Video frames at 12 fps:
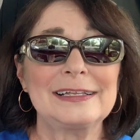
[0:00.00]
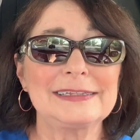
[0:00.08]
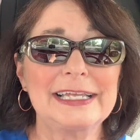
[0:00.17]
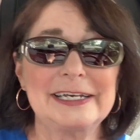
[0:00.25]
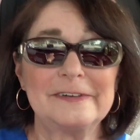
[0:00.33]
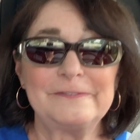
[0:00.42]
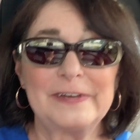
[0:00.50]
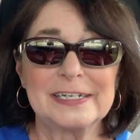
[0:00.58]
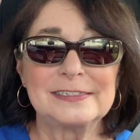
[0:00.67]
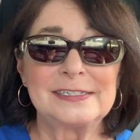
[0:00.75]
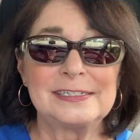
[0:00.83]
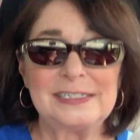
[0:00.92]
late
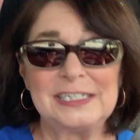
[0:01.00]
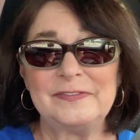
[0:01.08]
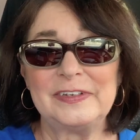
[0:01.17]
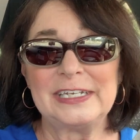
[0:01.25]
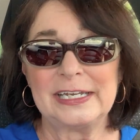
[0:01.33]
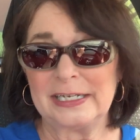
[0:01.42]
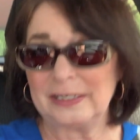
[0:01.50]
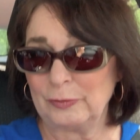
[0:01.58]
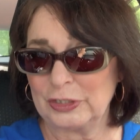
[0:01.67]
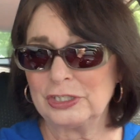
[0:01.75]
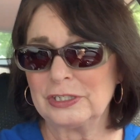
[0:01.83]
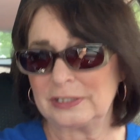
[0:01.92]
effects CVA,
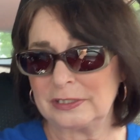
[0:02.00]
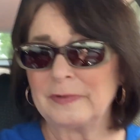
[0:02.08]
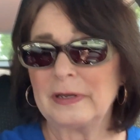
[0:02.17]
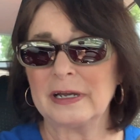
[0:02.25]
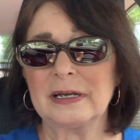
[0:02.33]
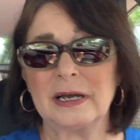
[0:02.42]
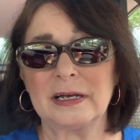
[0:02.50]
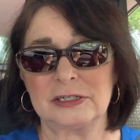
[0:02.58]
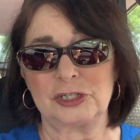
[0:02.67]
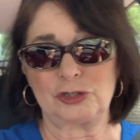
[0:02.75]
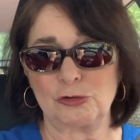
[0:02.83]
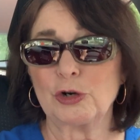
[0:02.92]
which is a
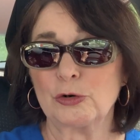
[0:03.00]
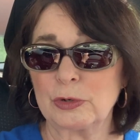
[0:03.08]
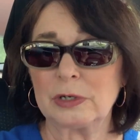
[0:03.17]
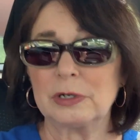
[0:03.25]
stroke.